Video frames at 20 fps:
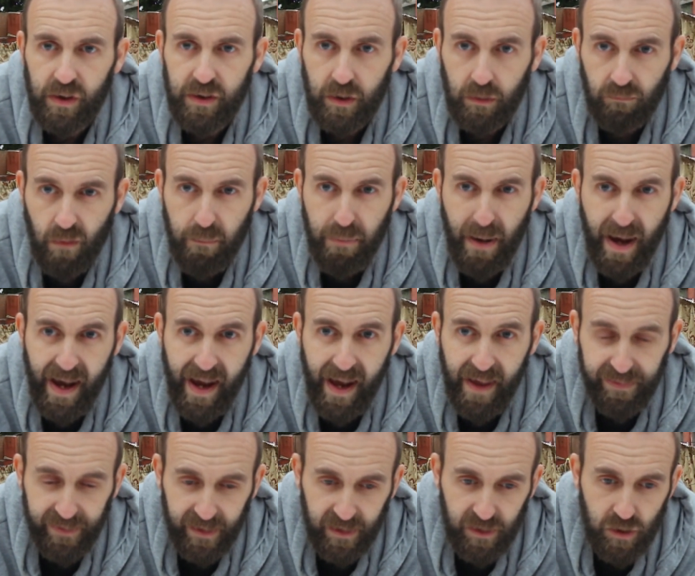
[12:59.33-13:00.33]
You can
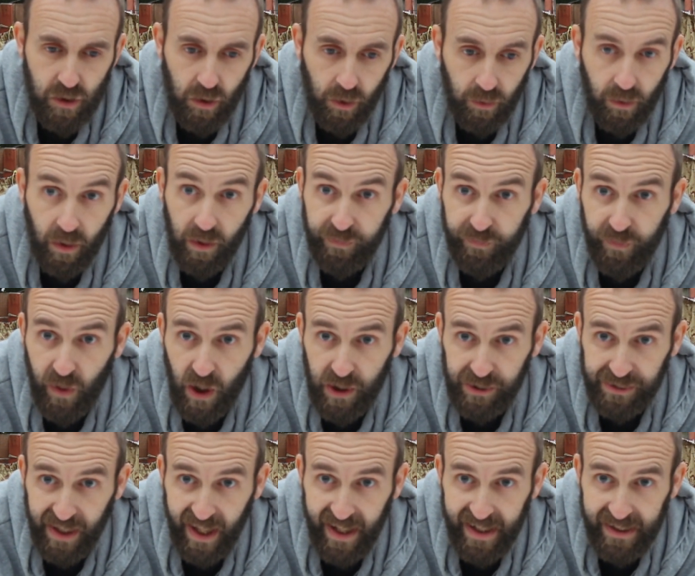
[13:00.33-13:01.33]
repair things. You can use it as
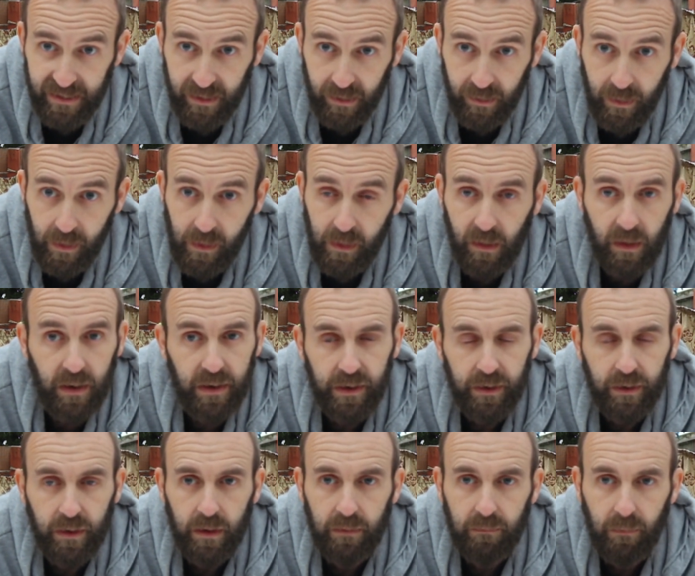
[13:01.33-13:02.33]
first aid.
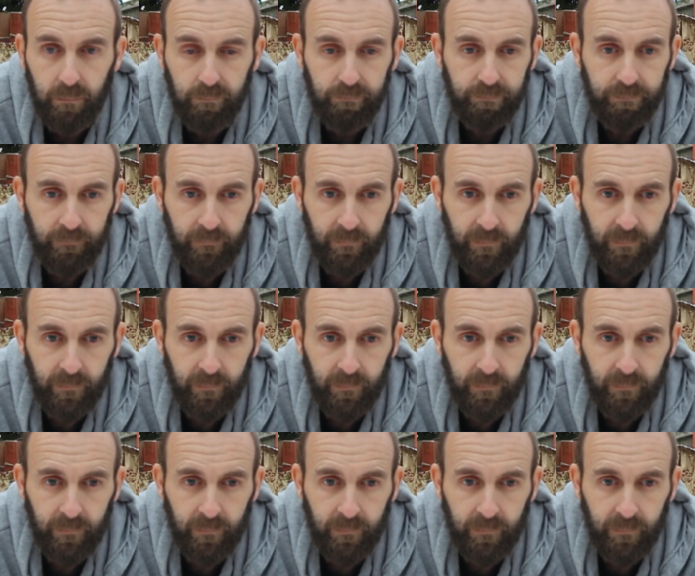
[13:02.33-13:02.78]
You can.